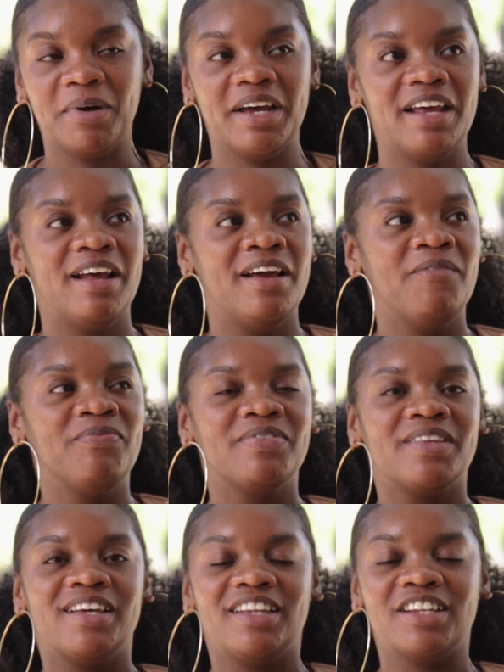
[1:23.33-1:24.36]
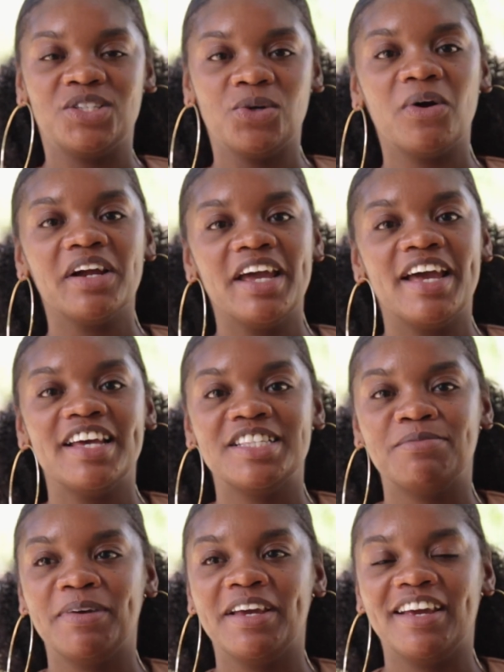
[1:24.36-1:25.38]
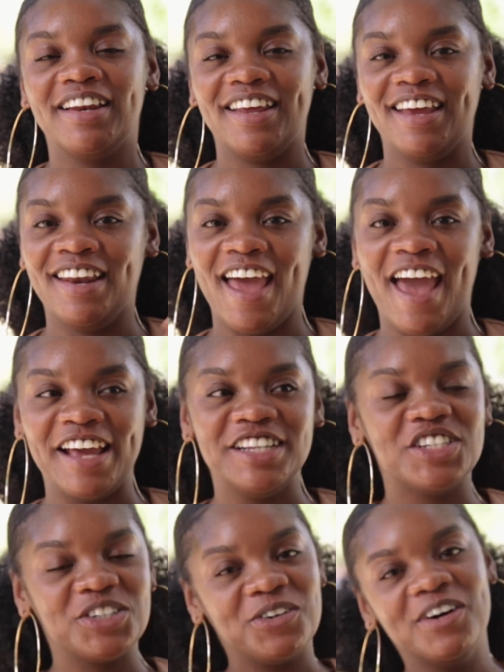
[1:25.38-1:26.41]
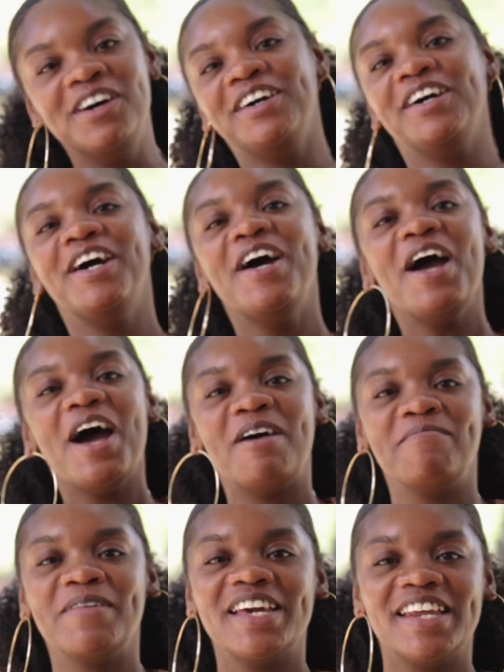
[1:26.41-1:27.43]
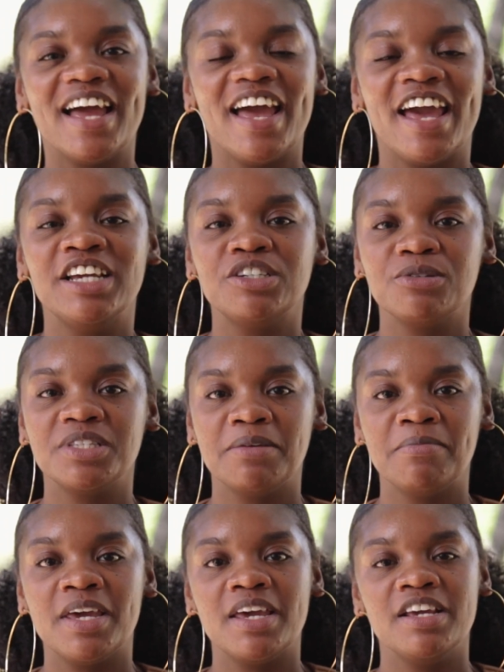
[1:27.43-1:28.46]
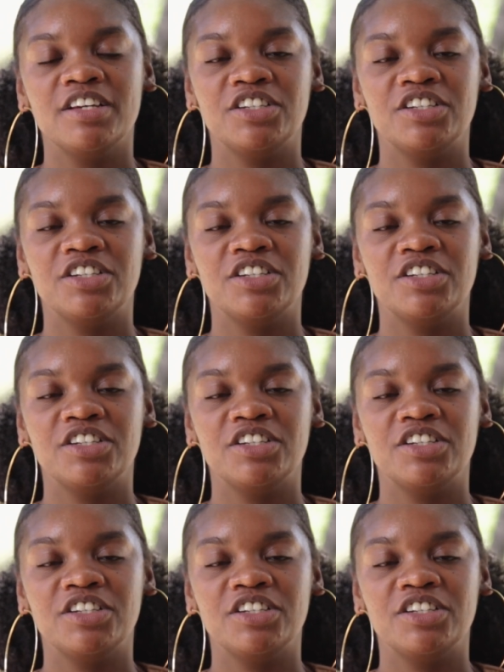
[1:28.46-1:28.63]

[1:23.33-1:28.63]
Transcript: But Latoria has been an angel, a media angel to me.